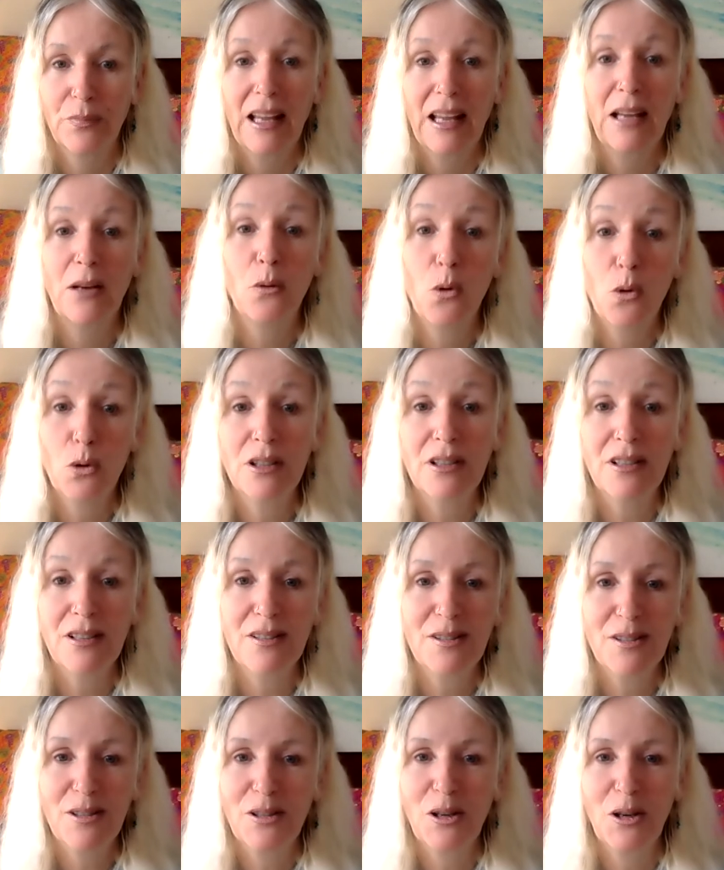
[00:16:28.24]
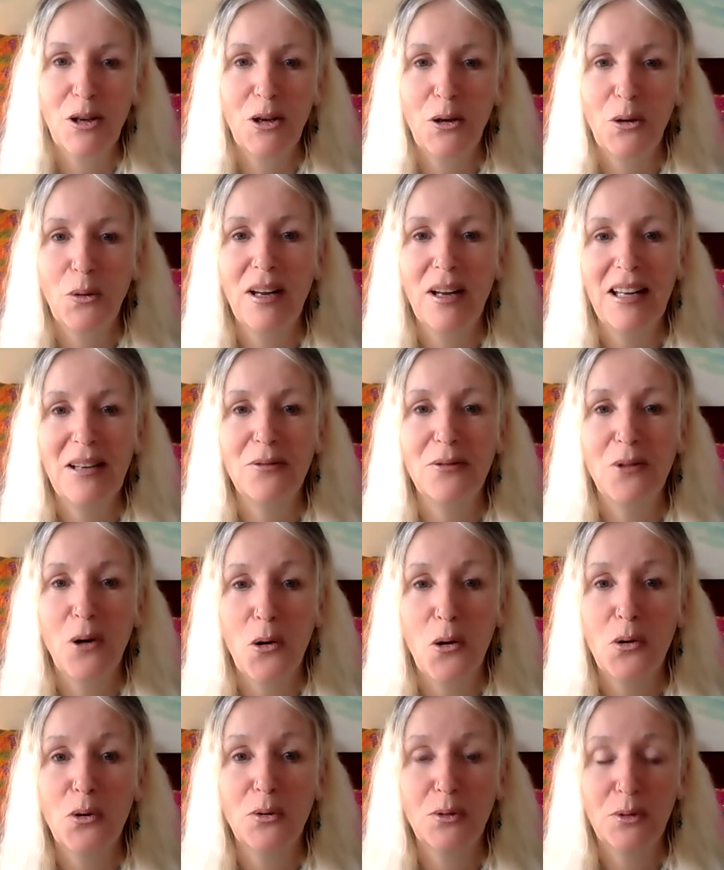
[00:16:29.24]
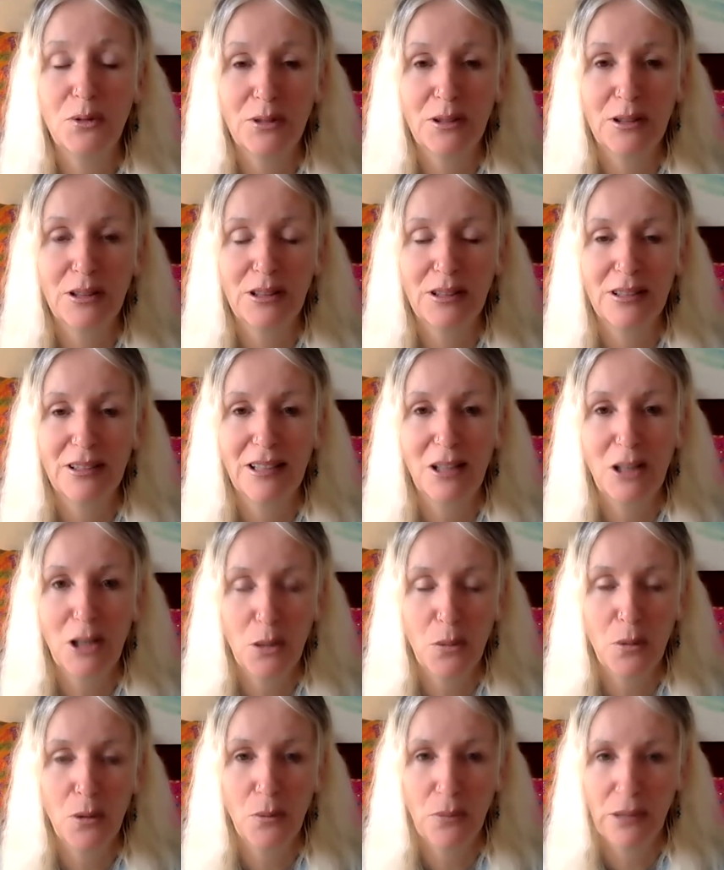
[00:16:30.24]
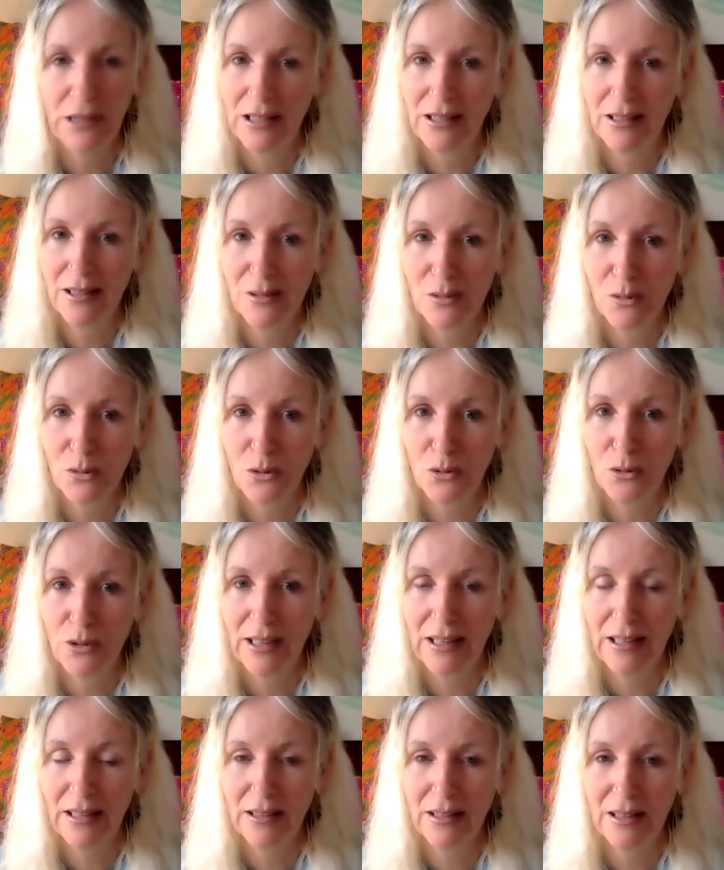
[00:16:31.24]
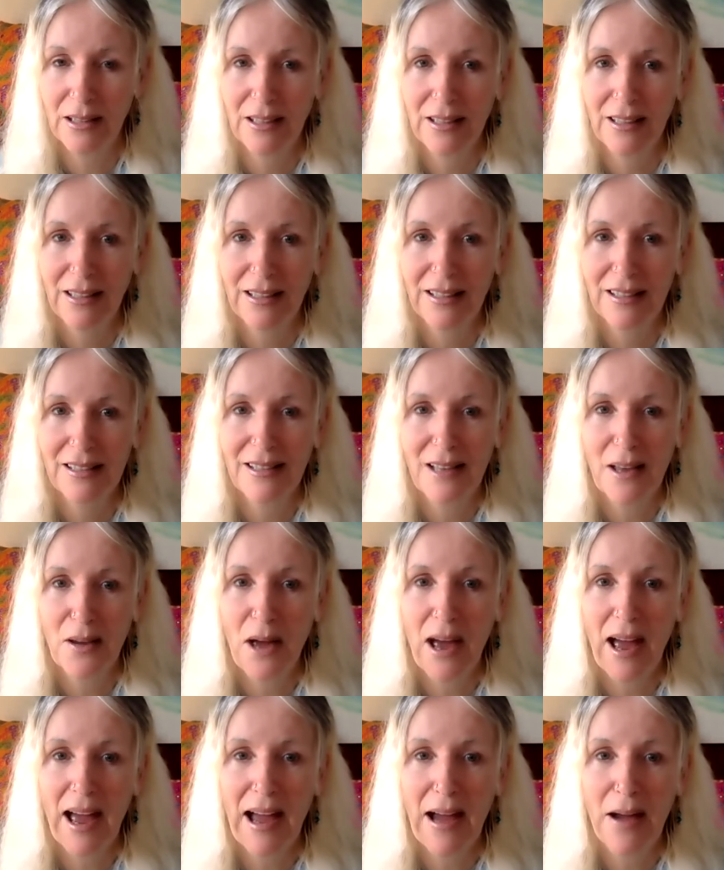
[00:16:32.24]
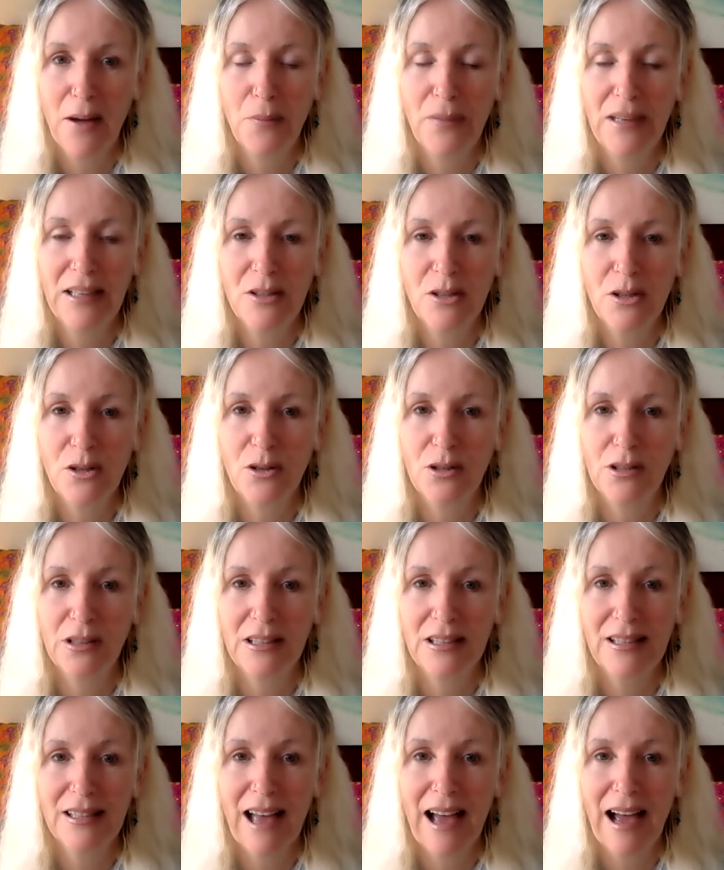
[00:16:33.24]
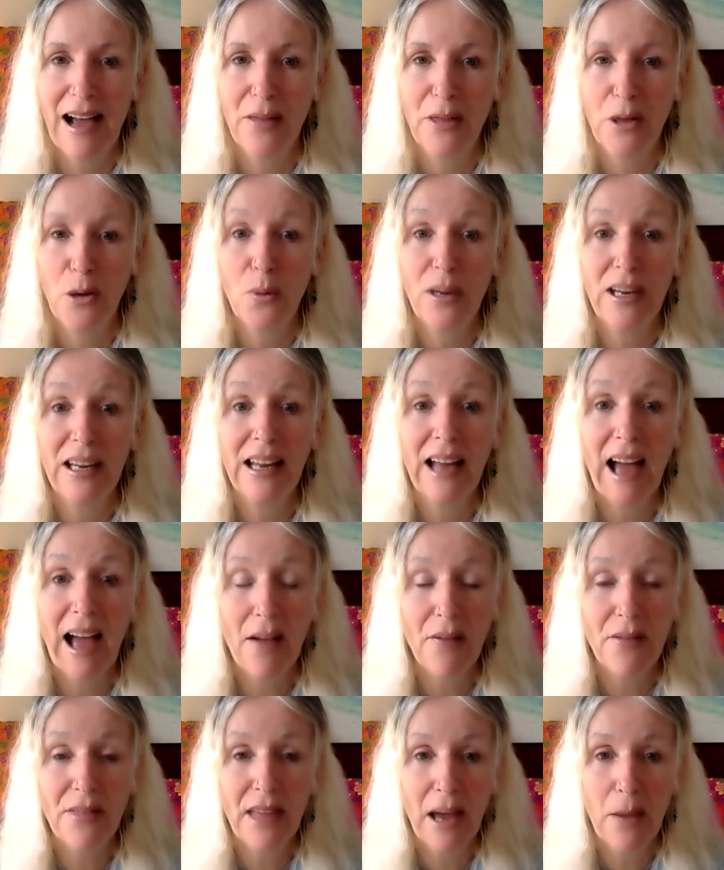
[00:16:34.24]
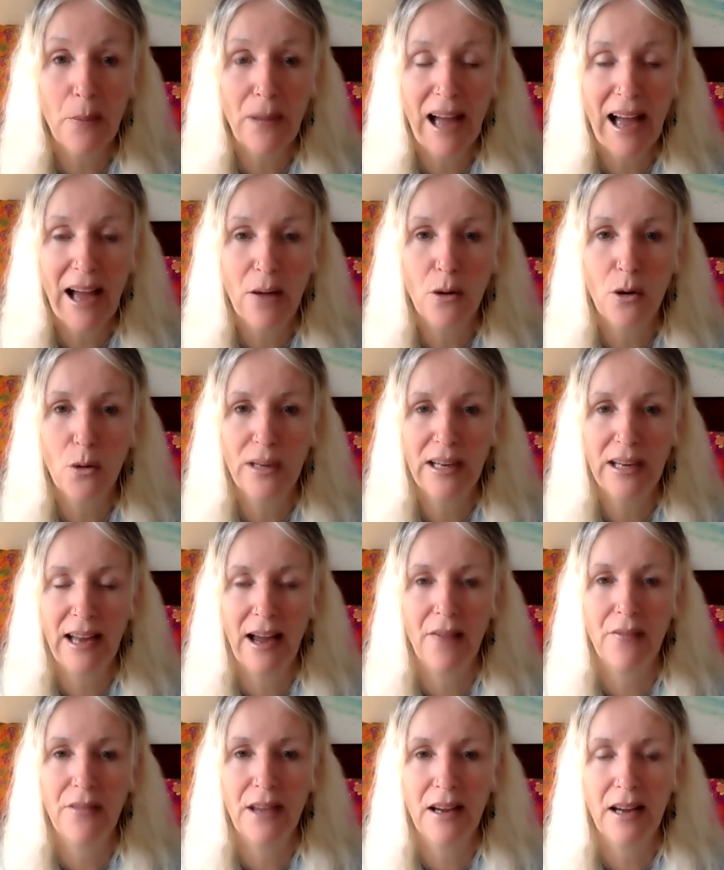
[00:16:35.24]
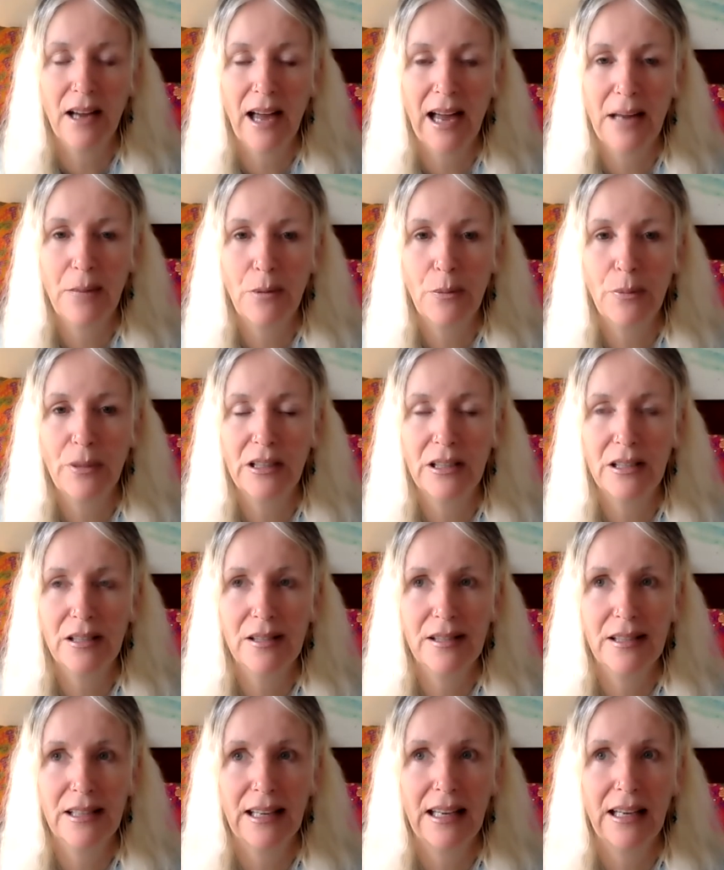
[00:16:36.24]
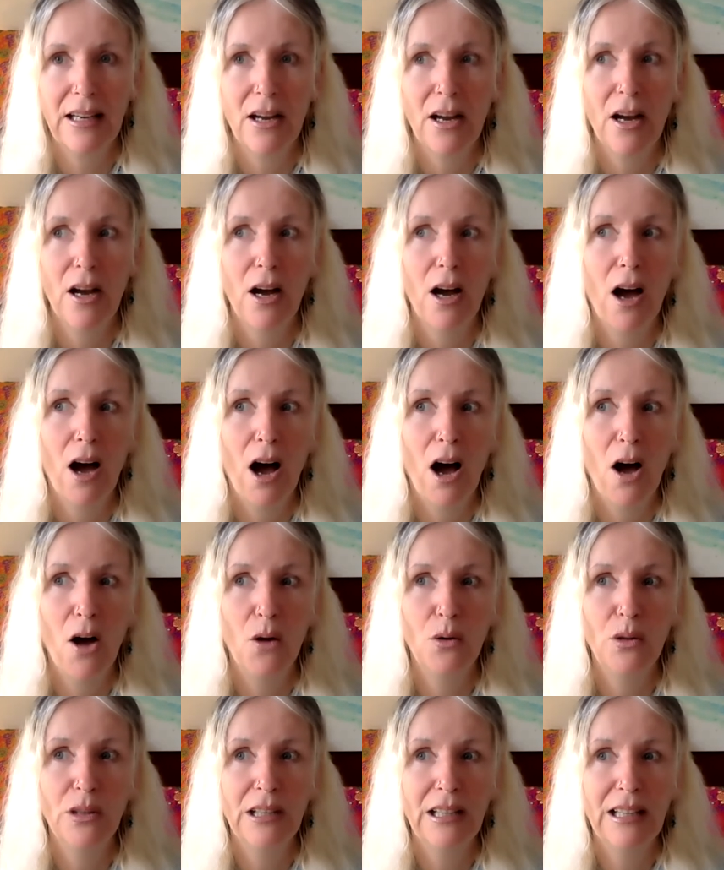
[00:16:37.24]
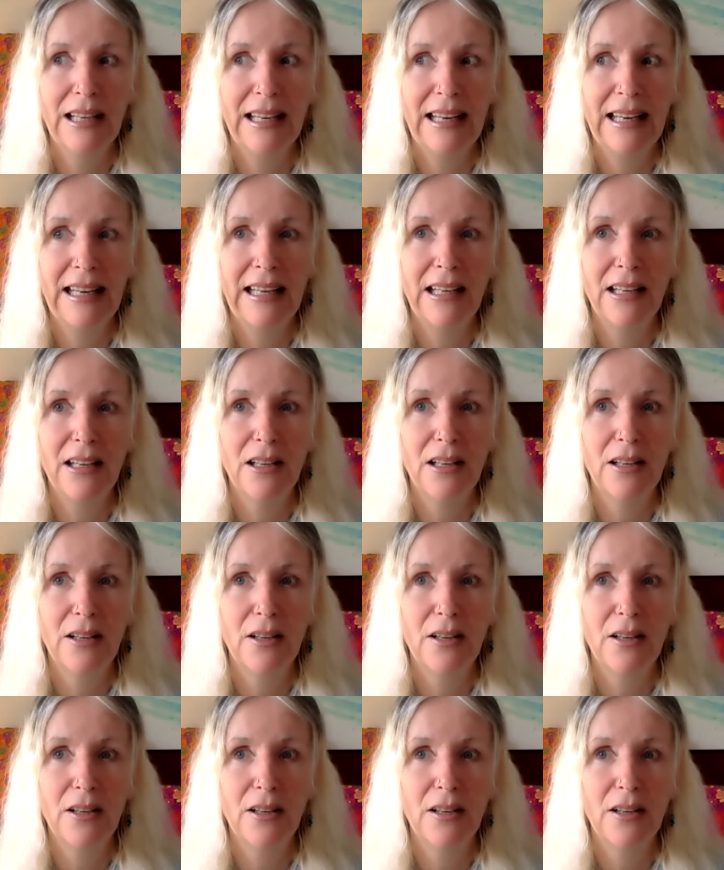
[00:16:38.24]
in order to evolve the human being story. So how magical is that? That we have that power, we have that capability, only